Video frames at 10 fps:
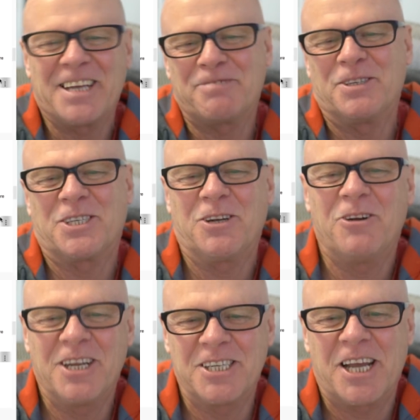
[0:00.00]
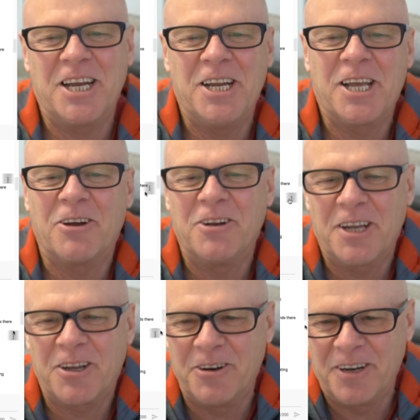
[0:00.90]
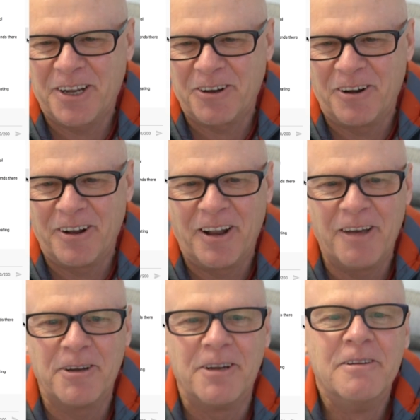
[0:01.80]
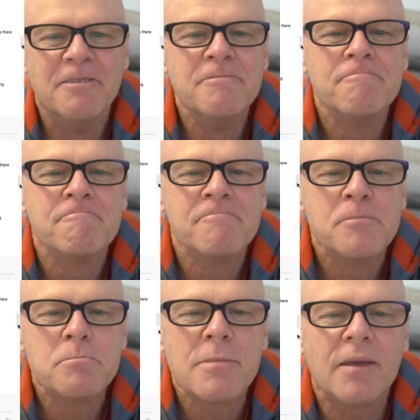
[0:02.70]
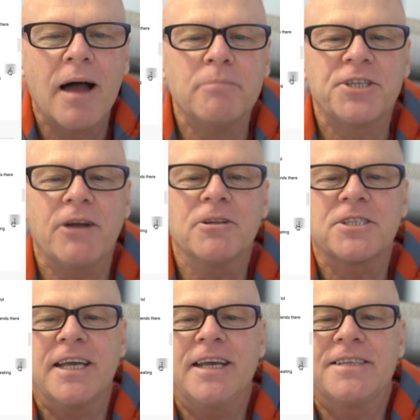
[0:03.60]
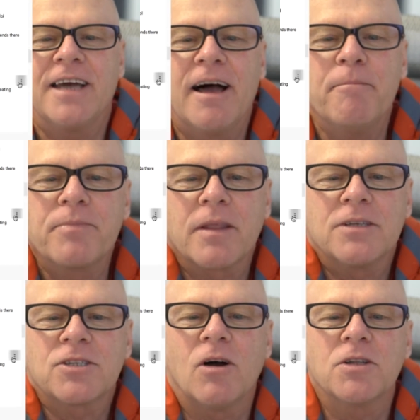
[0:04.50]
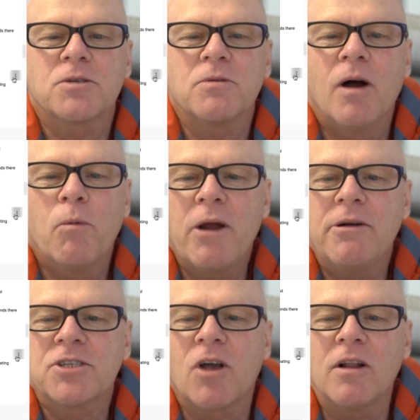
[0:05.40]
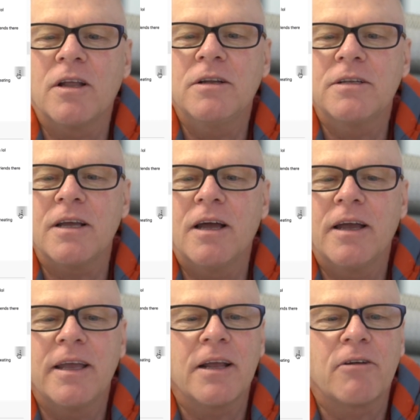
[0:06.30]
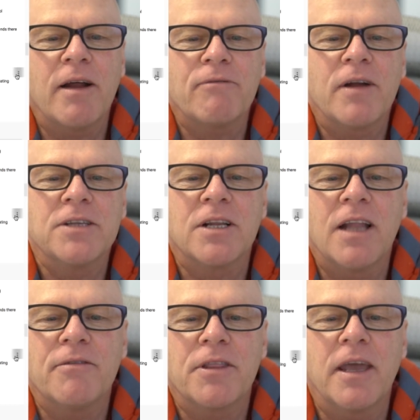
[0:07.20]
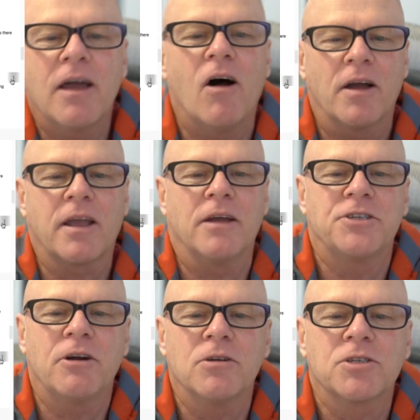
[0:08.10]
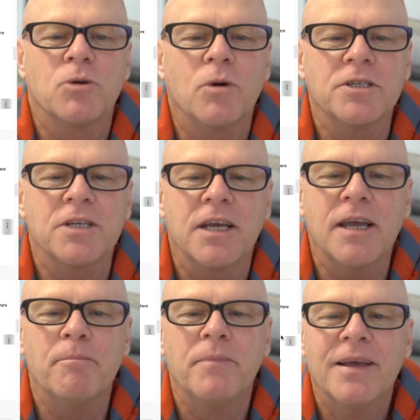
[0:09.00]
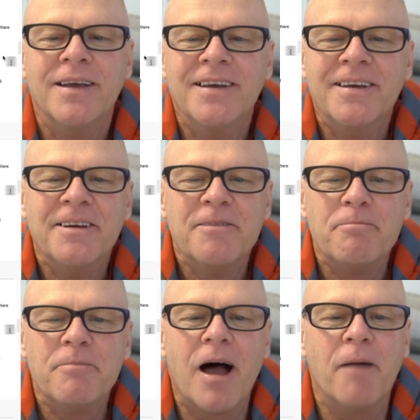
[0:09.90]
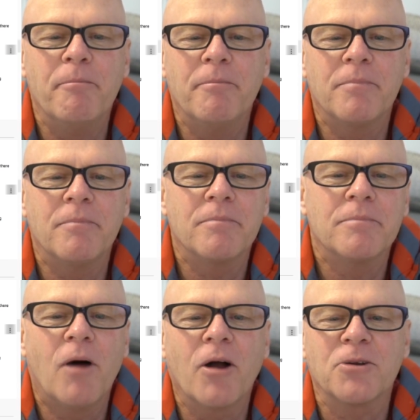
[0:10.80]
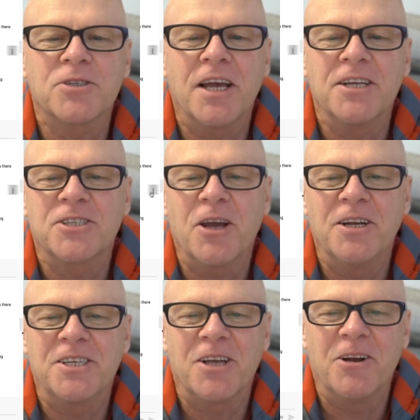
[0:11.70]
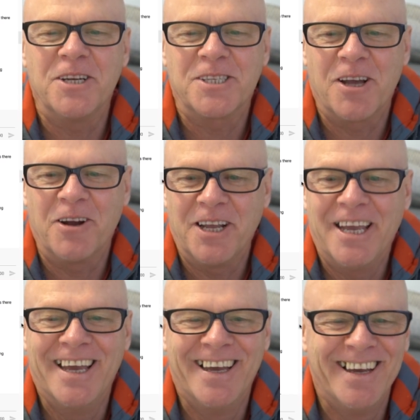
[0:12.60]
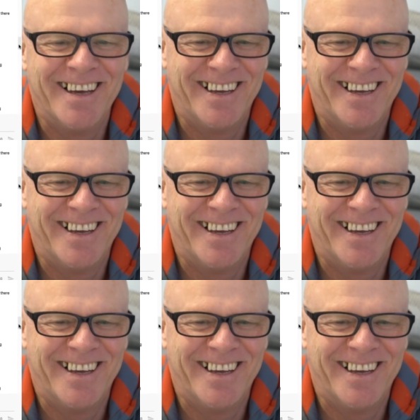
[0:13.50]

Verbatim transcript: Customers staring and saying Nikon, Nikon, Nikon. I love it. Um, Gerald said, um, Scott's, uh, we're in Scotland. Uh, he had great friends and love it there. Oh, okay, Gerald's talking to him. Um, Michael saying Sony, Sony, Sony.